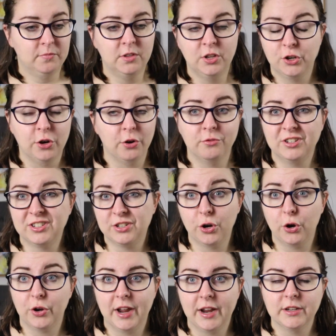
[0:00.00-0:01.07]
you know, just an
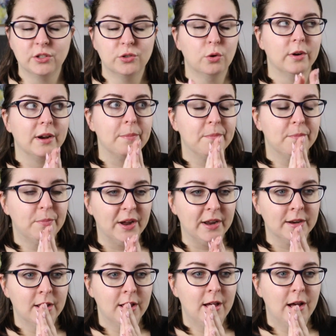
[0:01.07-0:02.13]
okay story,
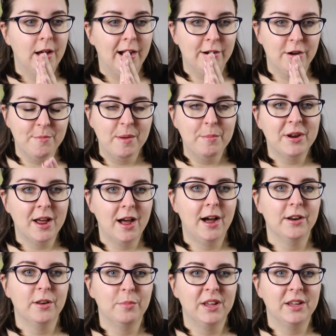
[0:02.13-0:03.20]
but I remember
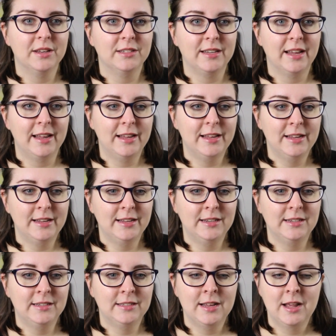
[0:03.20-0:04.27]
Carter because he
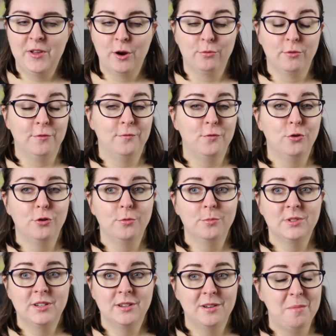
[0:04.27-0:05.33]
is a
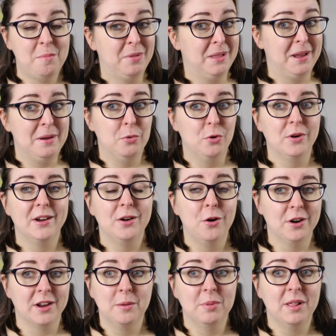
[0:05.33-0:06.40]
reformed playboy
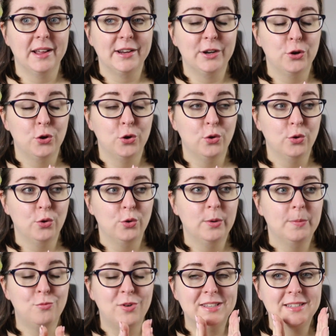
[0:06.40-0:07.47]
hockey player who,
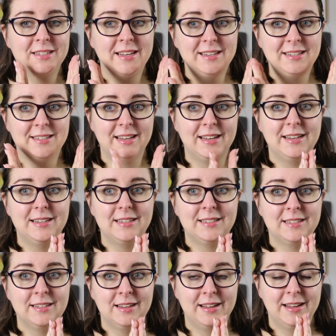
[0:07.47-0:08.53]
once he
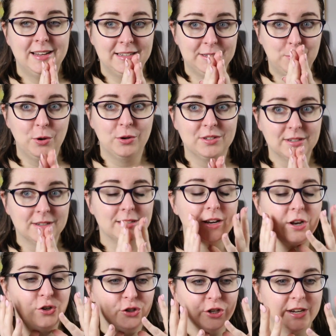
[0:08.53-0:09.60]
sees his person,
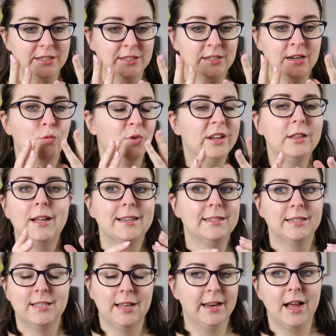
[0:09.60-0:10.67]
just
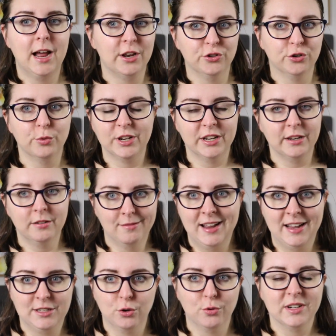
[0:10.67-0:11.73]
realizes that he can't do what he
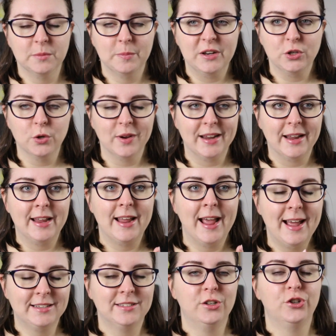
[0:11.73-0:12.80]
has always been doing. He
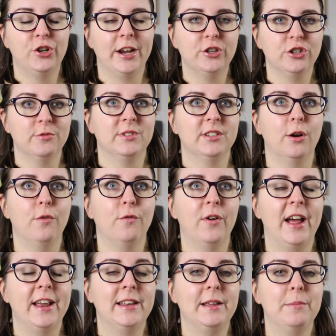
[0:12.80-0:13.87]
has to change himself,
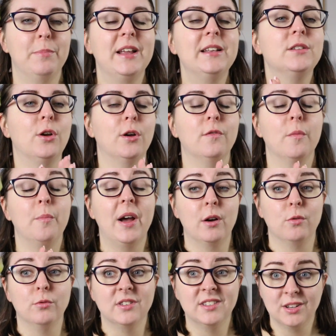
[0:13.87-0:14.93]
and he bends over
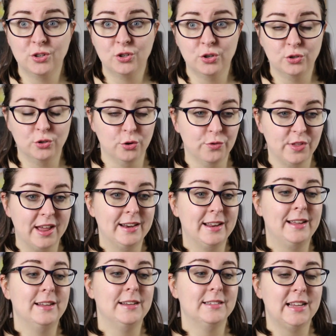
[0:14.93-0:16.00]
backwards to do that.
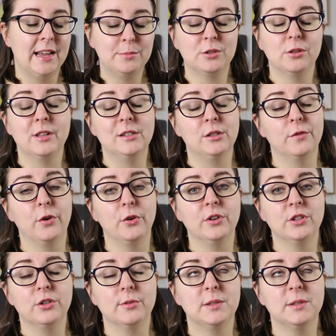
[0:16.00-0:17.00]
He is absolutely devoted to